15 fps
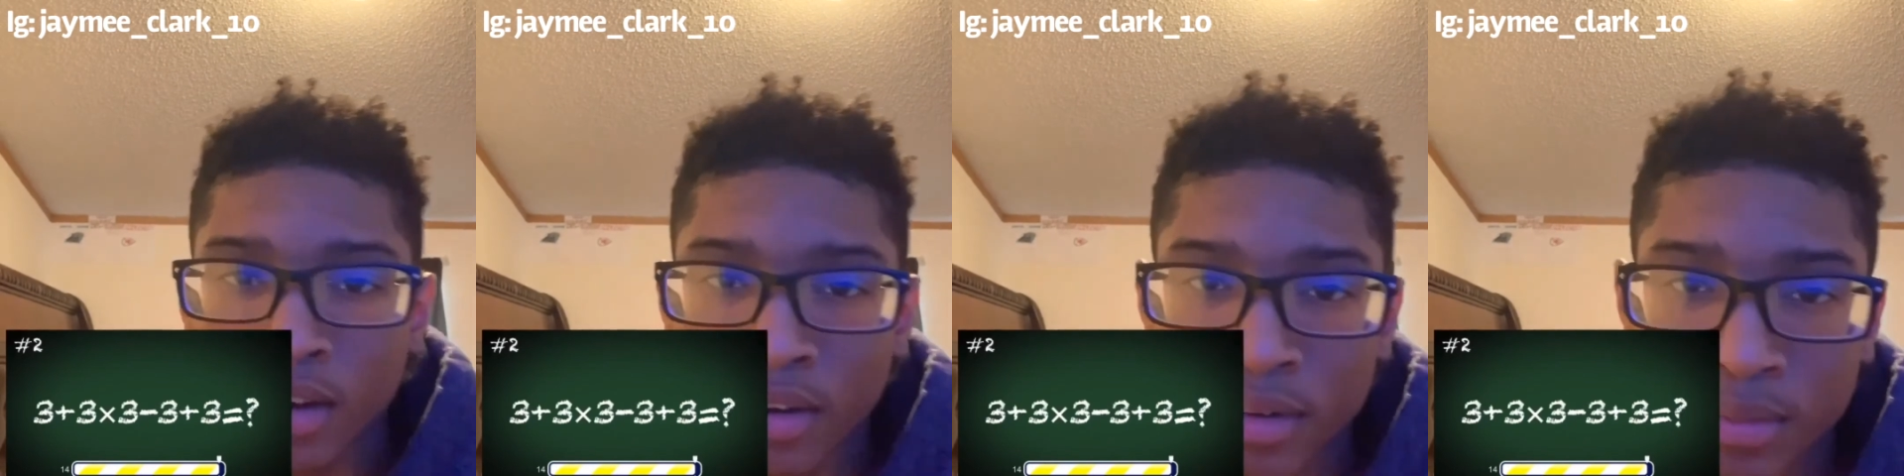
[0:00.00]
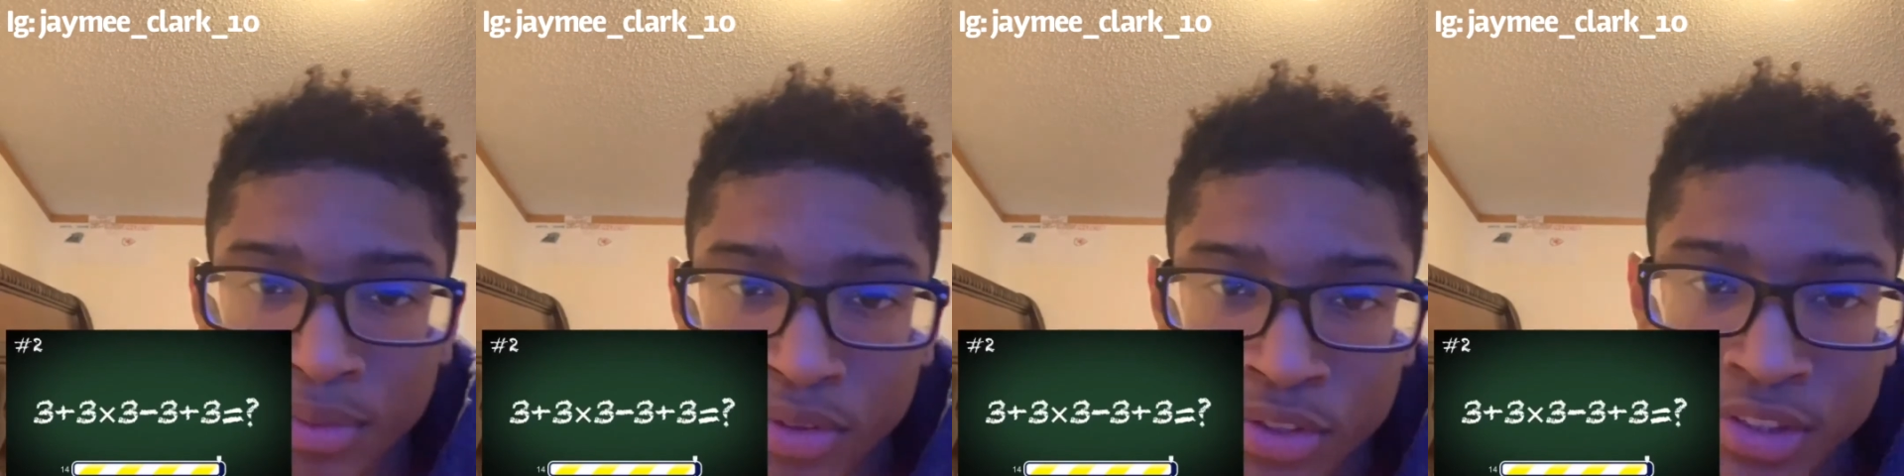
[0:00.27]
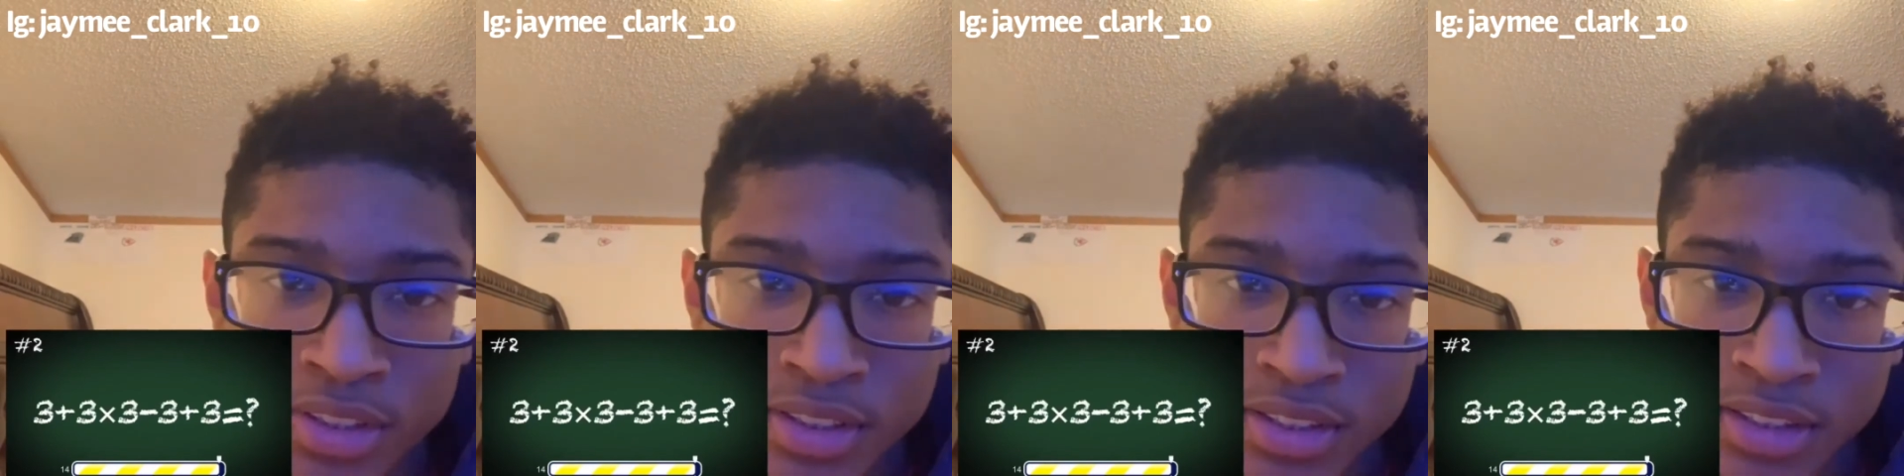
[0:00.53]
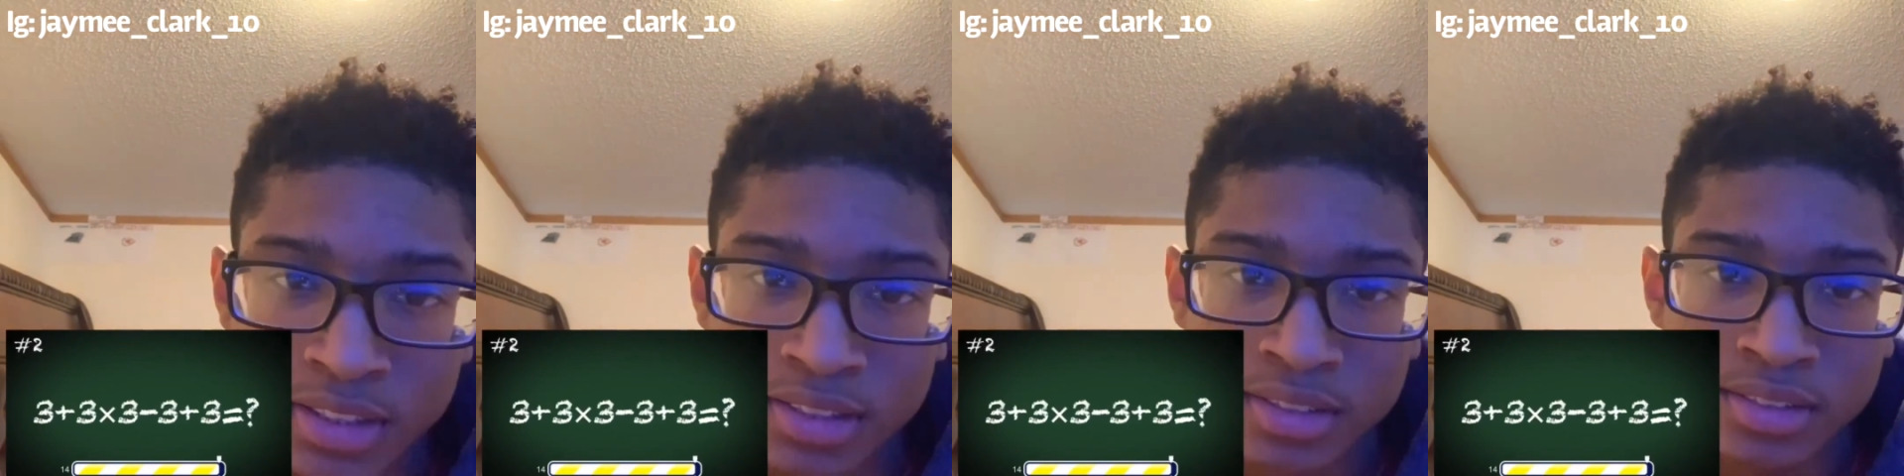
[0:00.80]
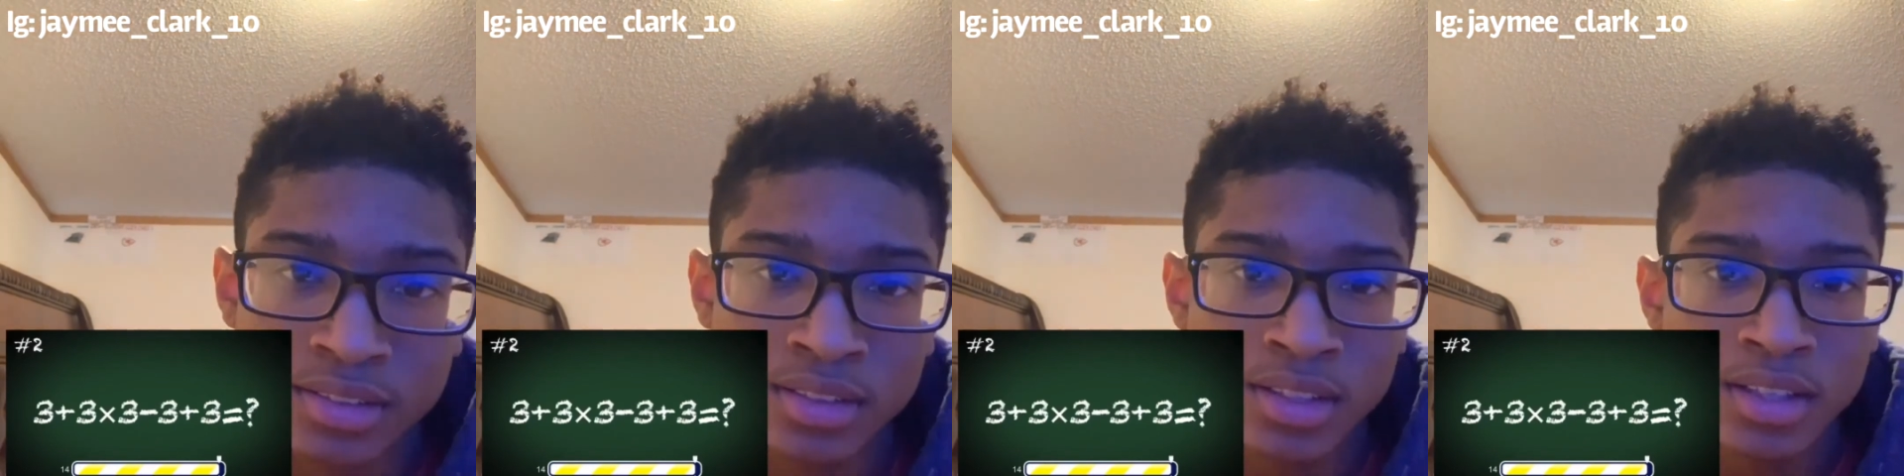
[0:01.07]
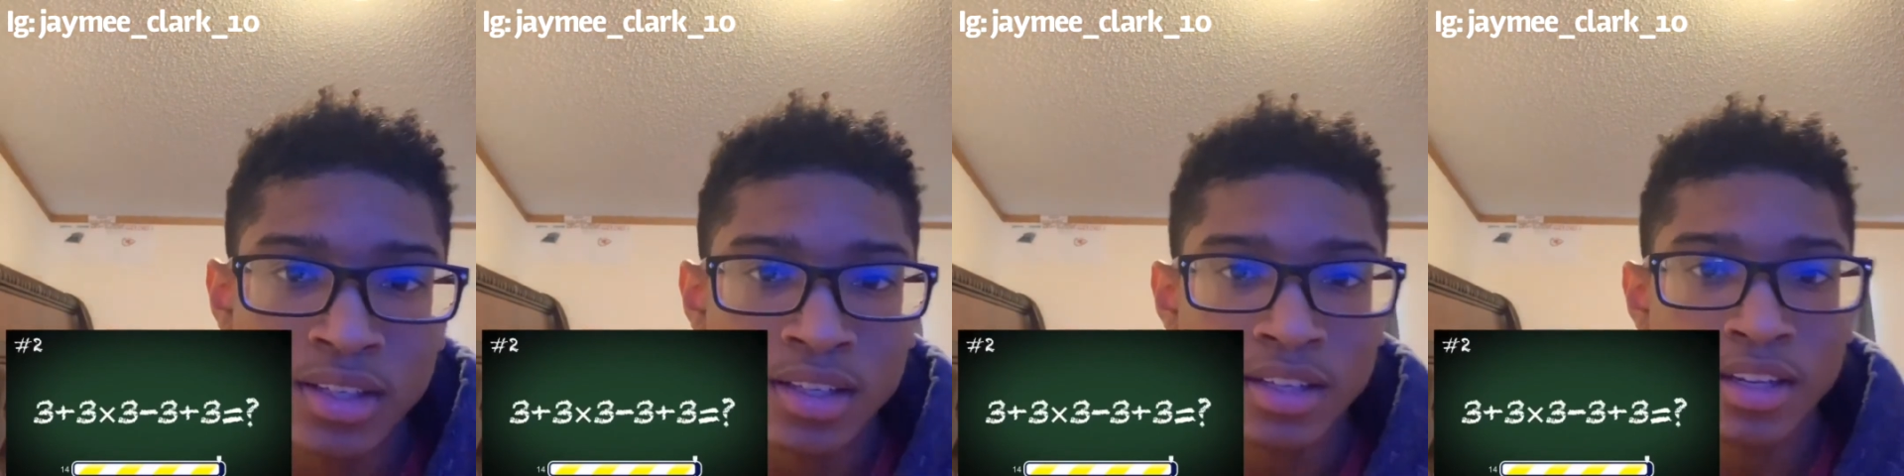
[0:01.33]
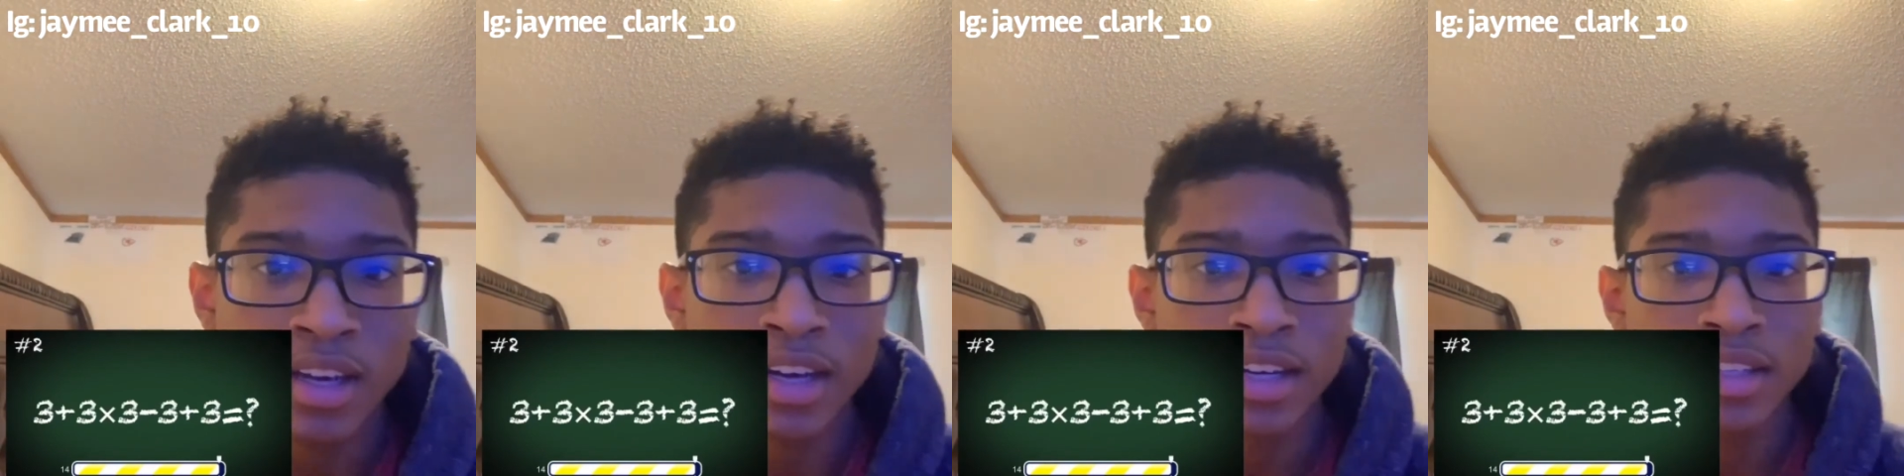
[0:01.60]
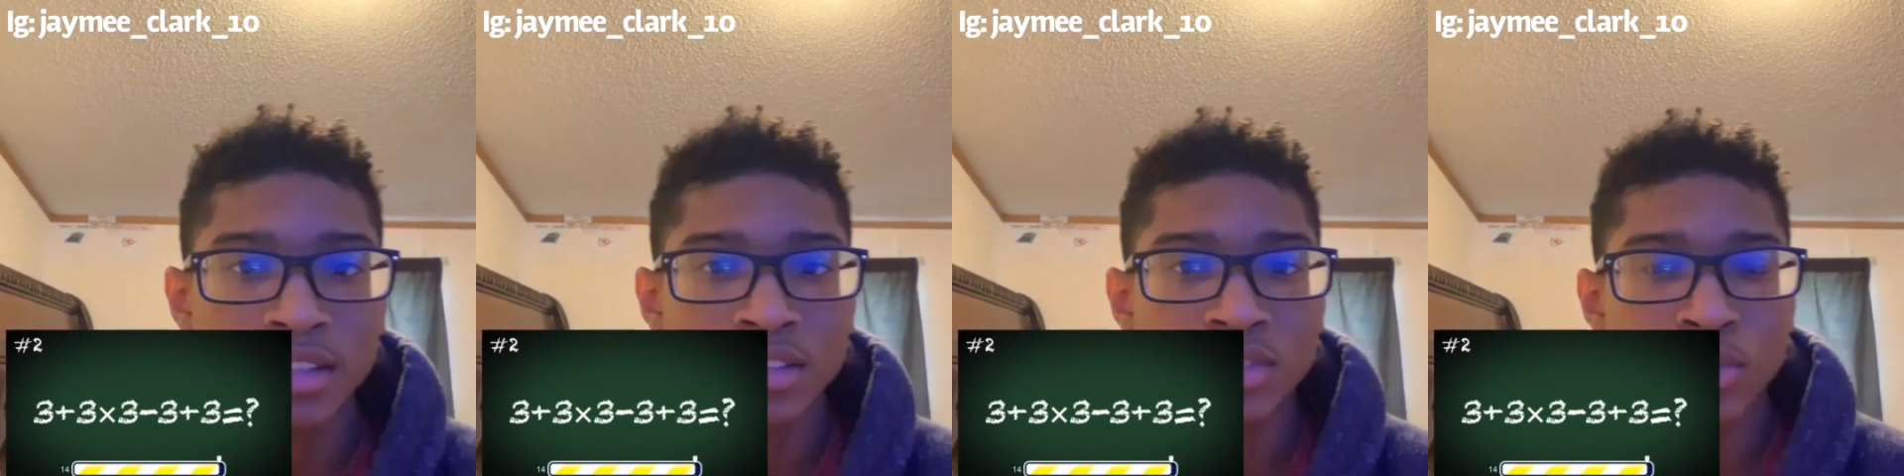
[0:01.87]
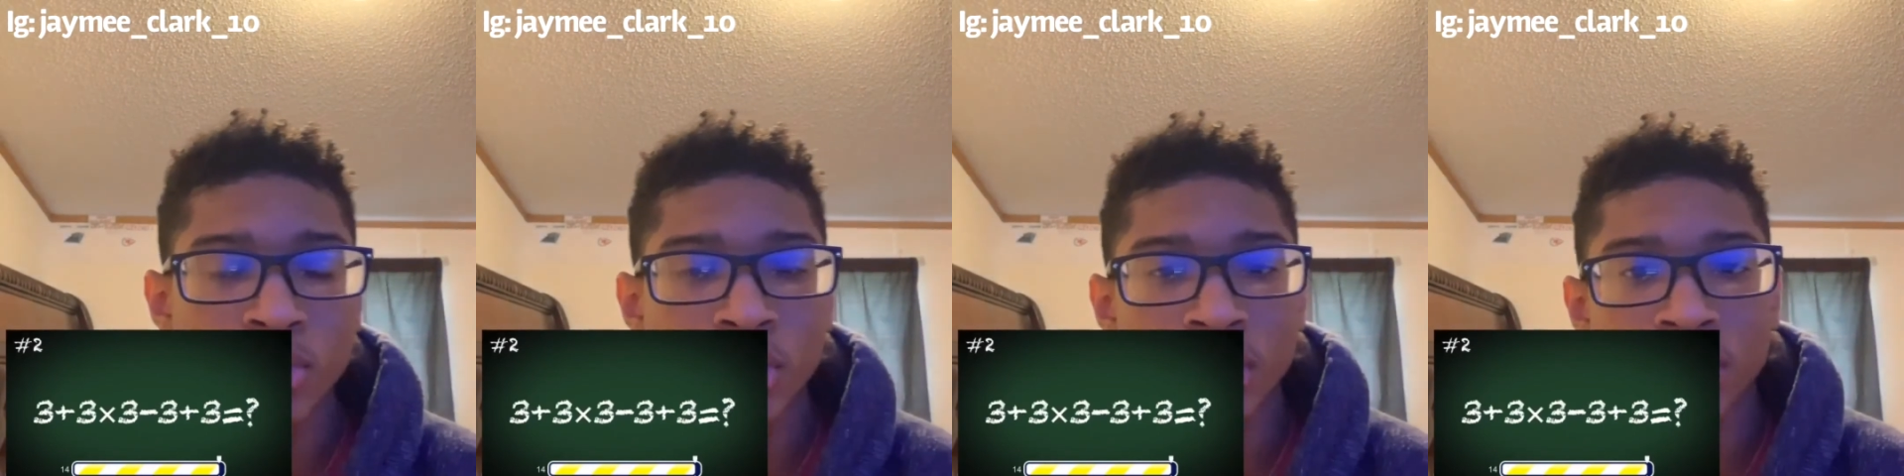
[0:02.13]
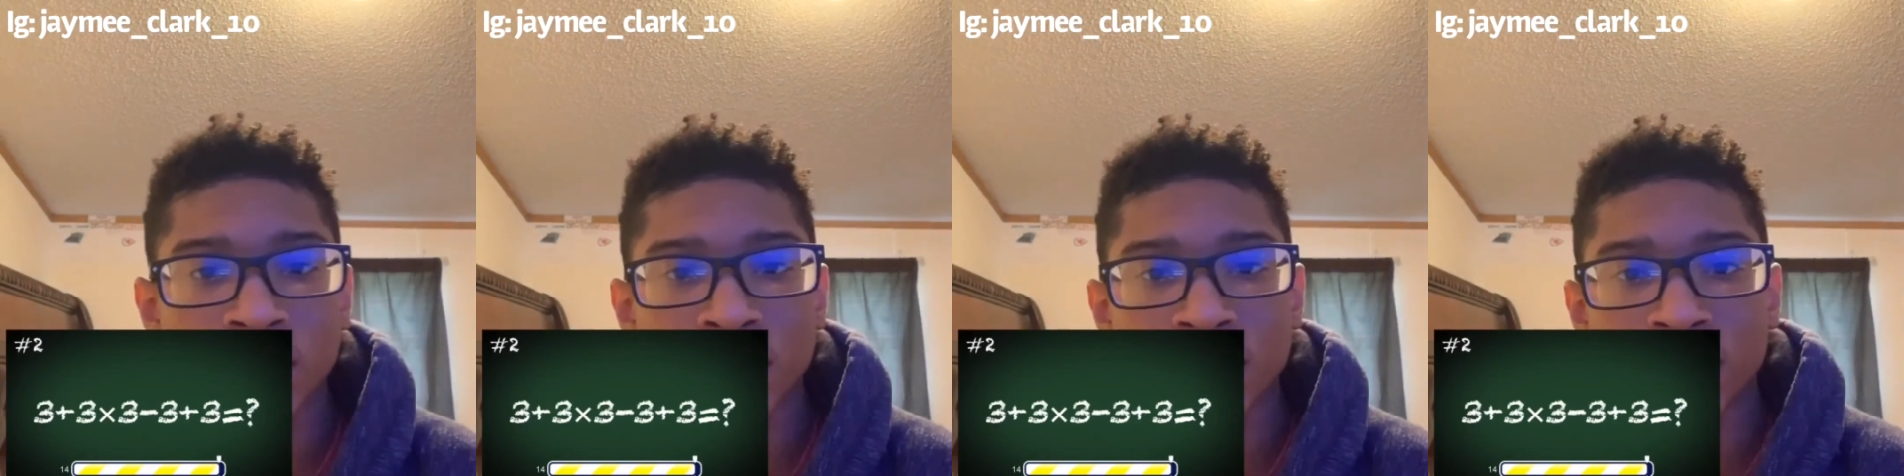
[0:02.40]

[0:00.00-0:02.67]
3, 6, 9, 12,